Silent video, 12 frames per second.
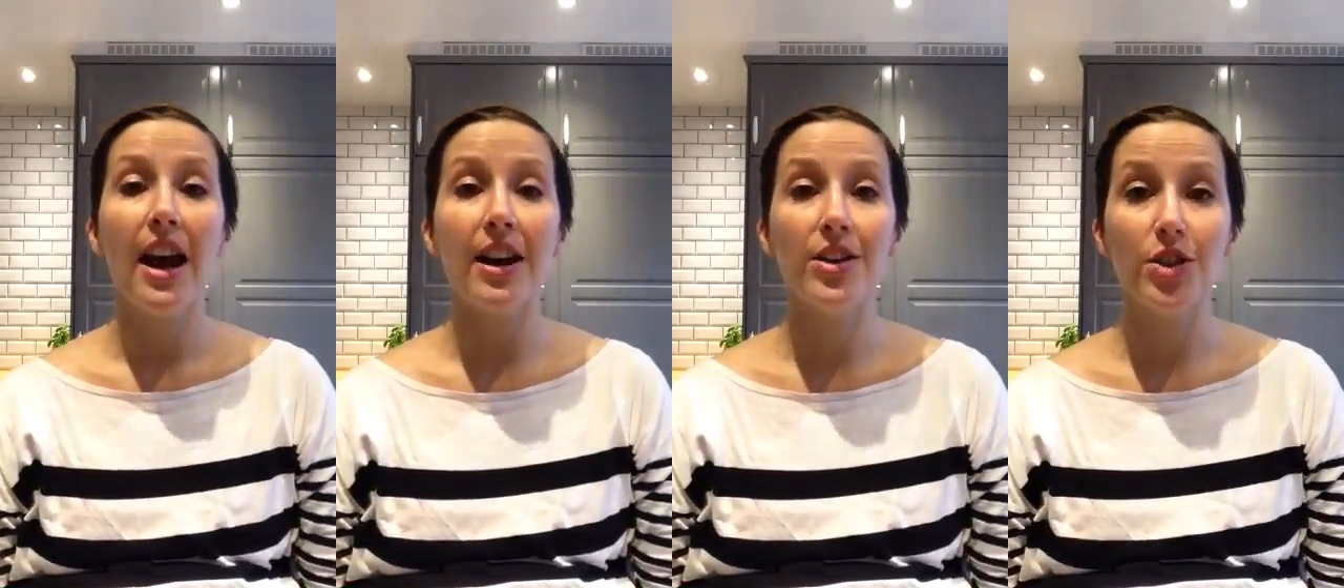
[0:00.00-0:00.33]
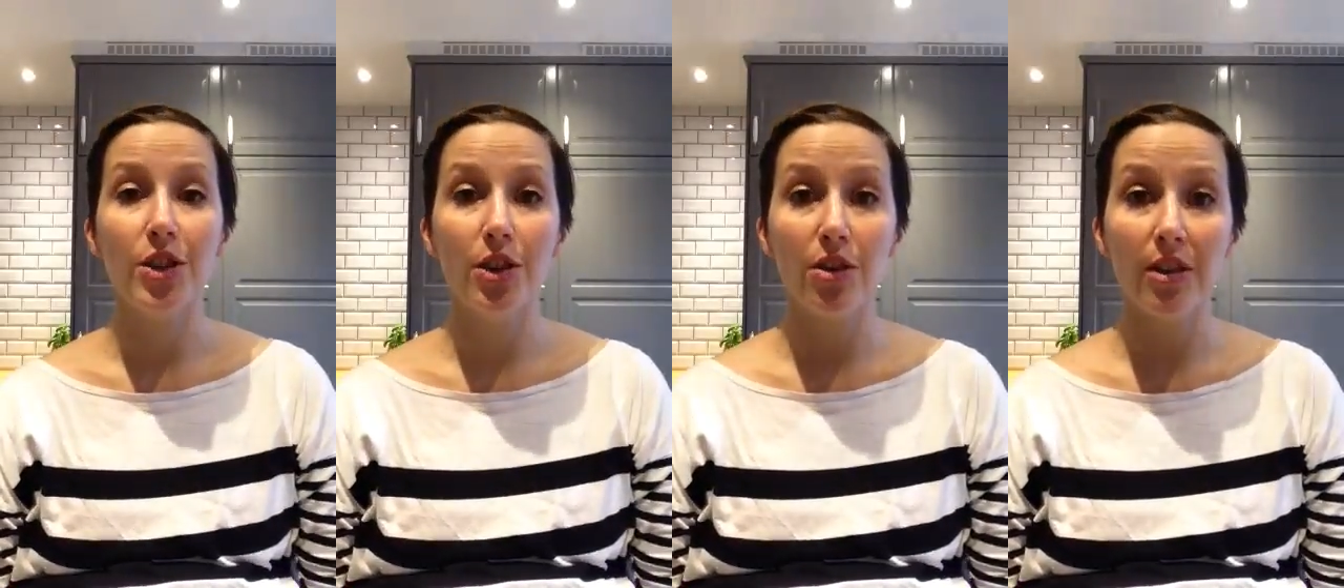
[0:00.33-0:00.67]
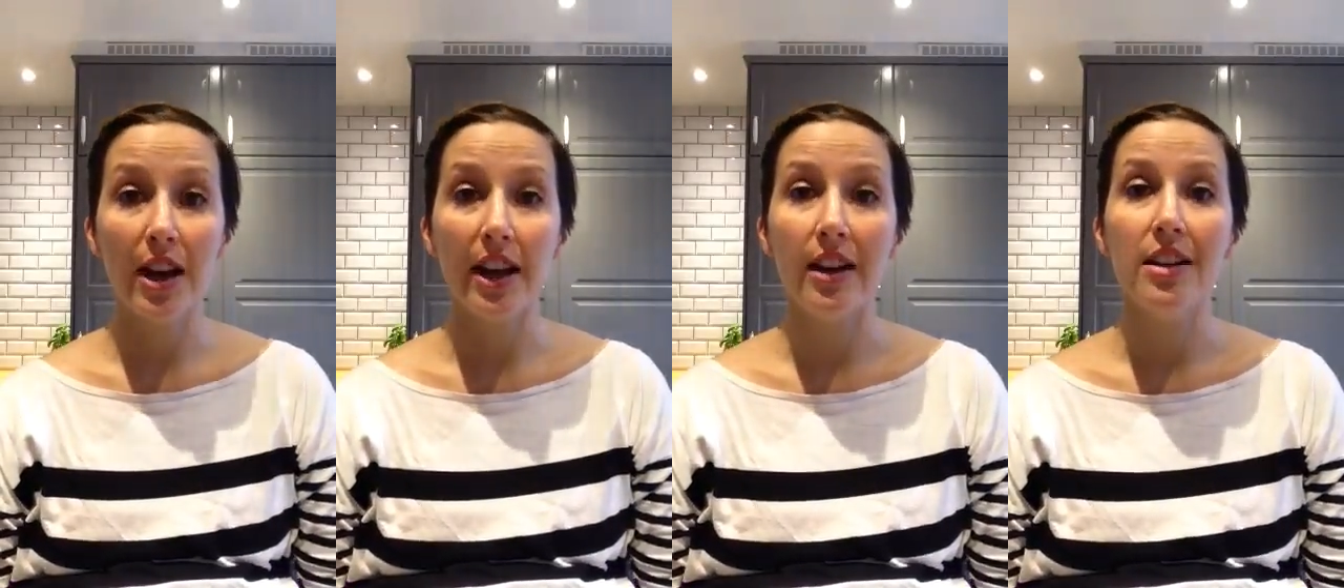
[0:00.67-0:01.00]
and
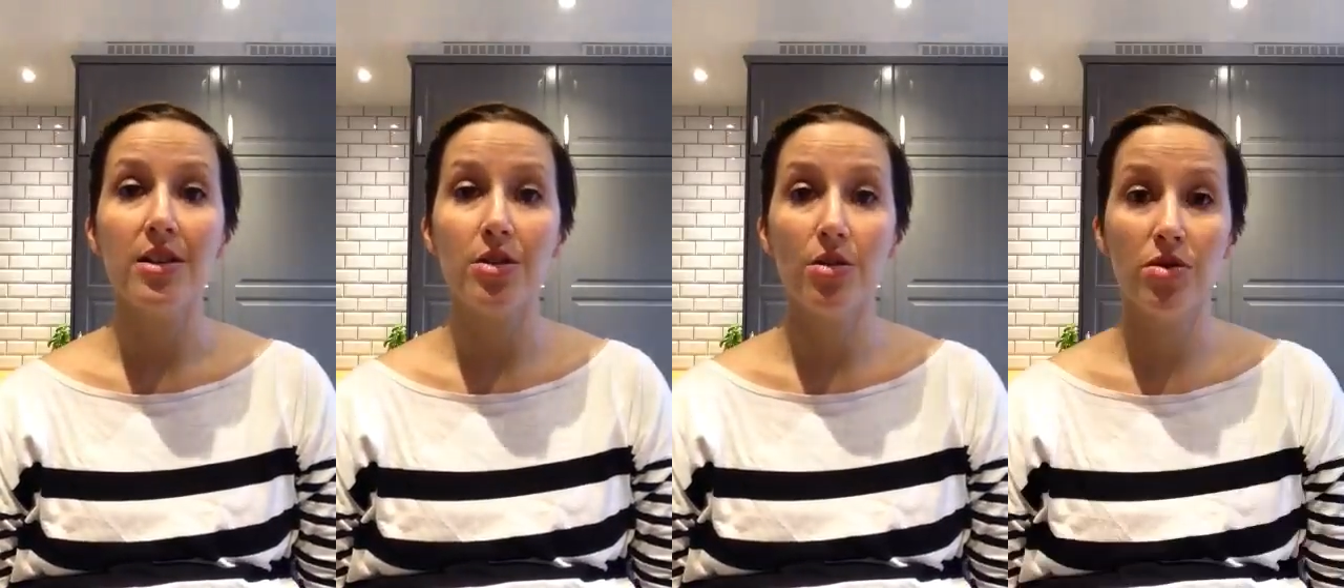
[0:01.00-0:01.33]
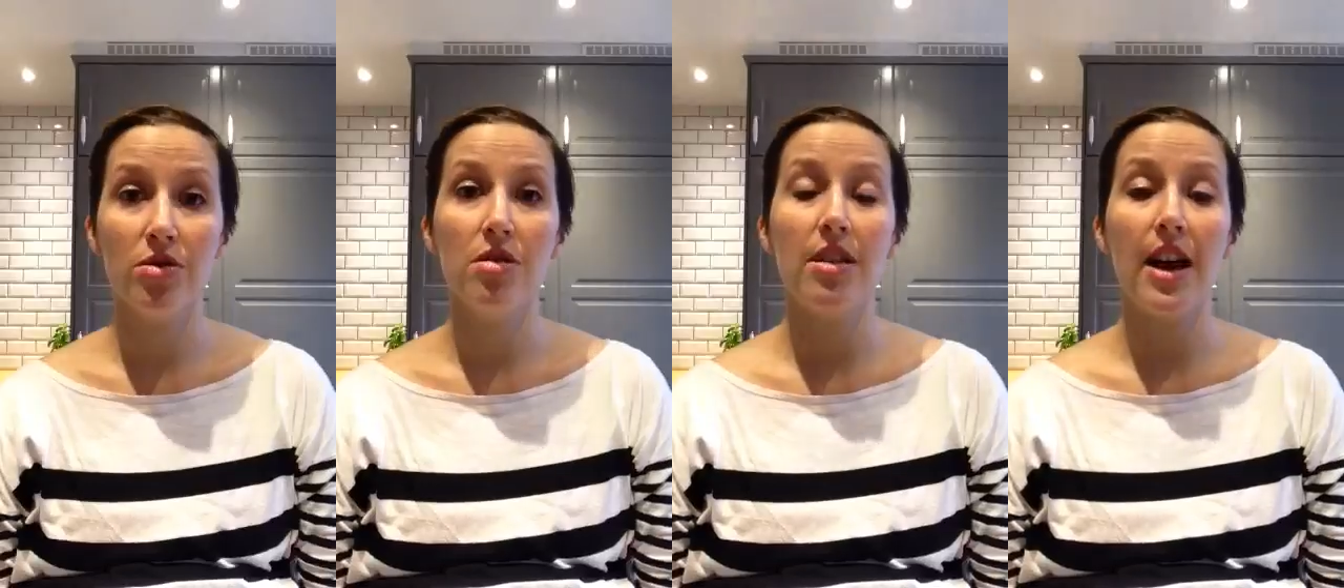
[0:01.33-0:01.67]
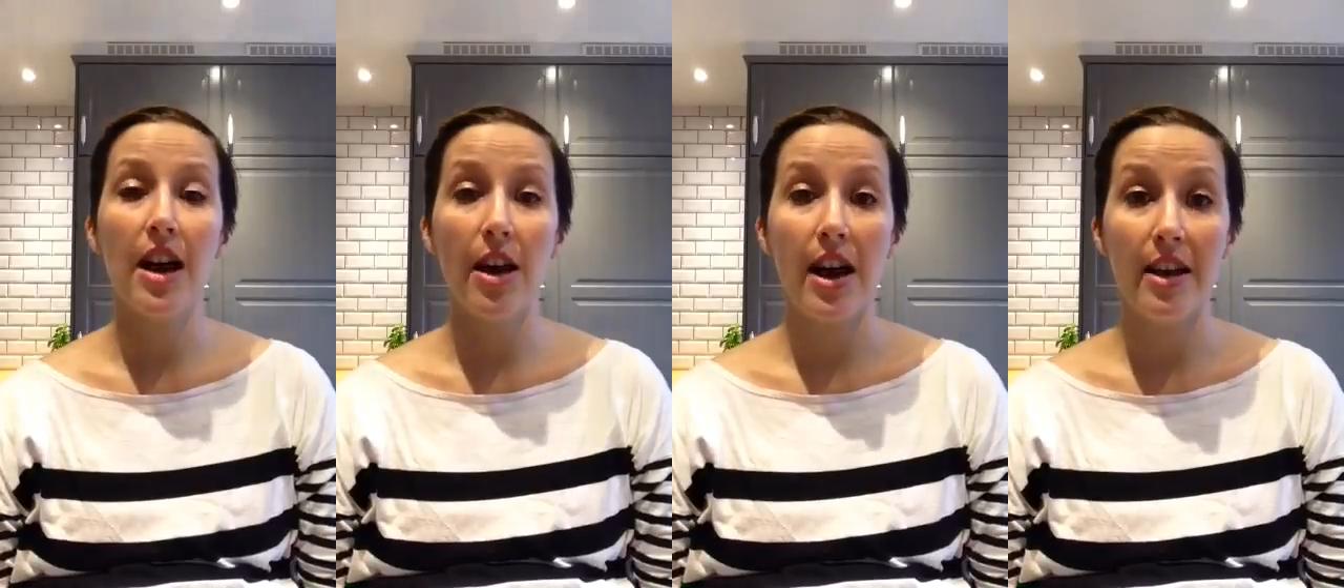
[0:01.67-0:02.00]
securing social,
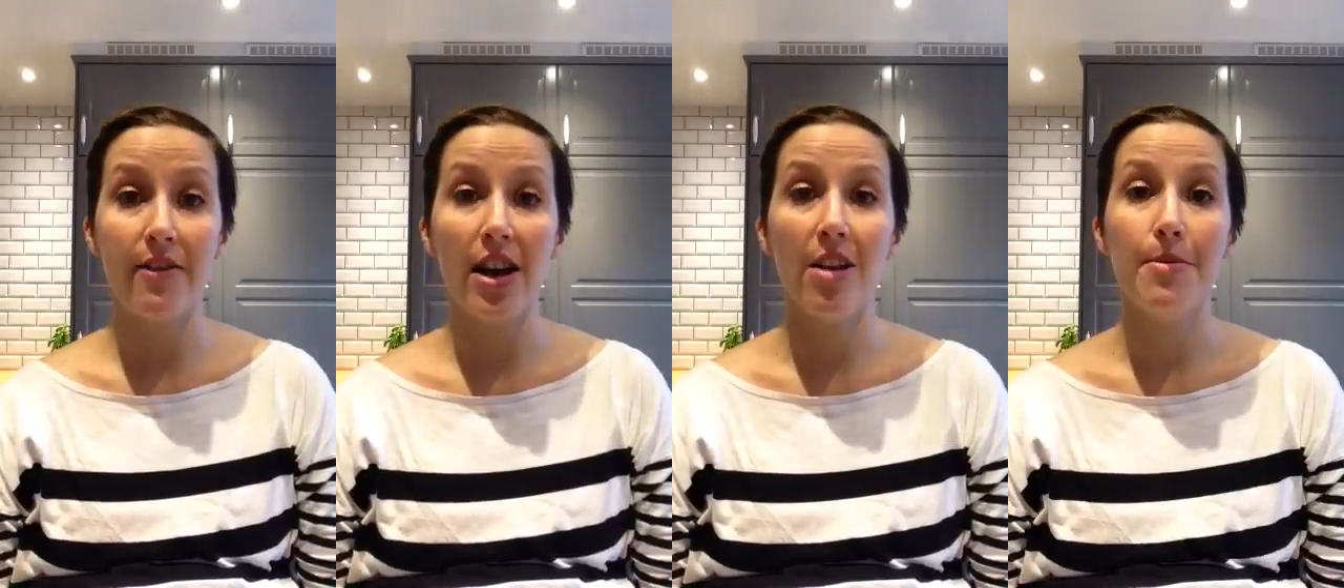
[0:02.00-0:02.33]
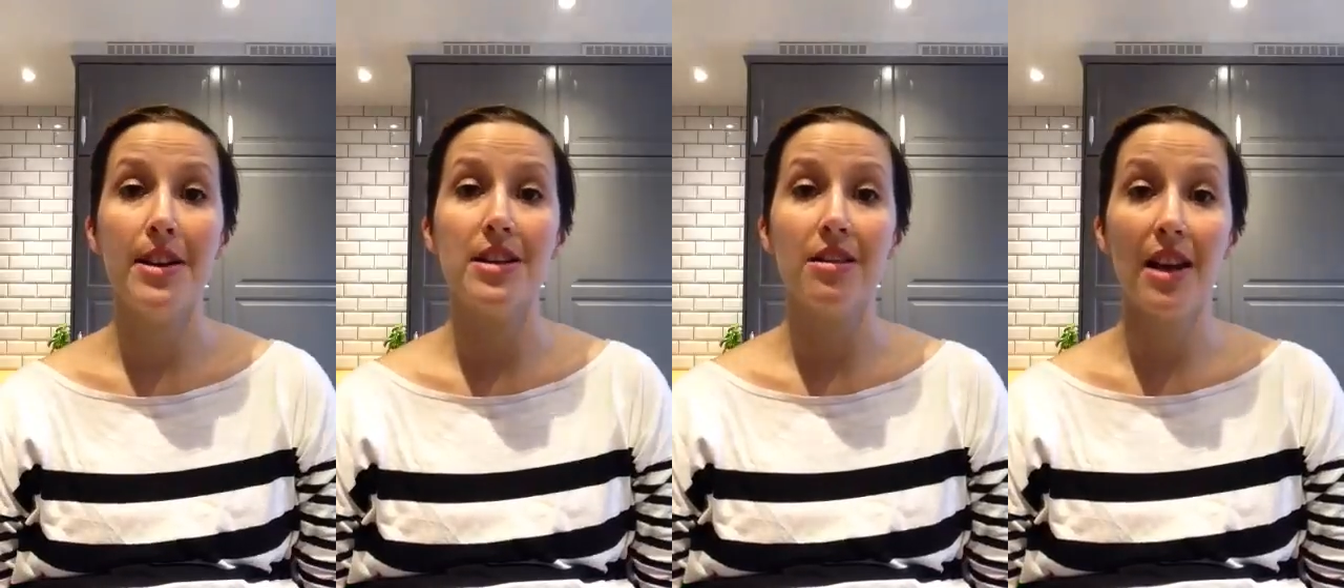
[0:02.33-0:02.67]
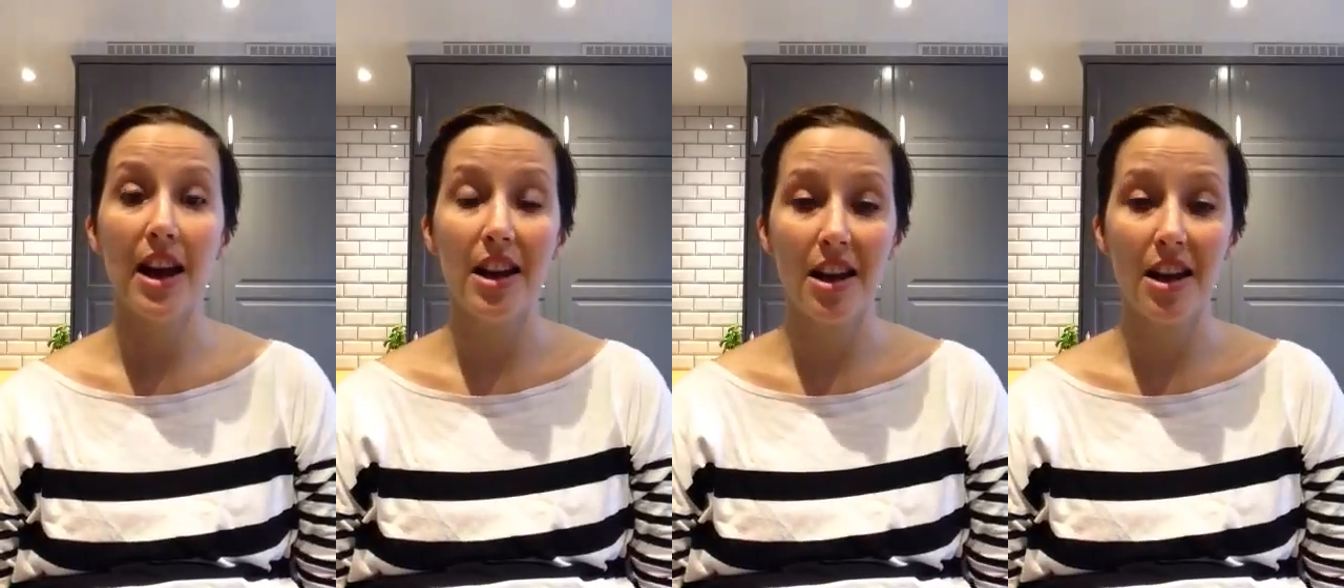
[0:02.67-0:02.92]
environmental and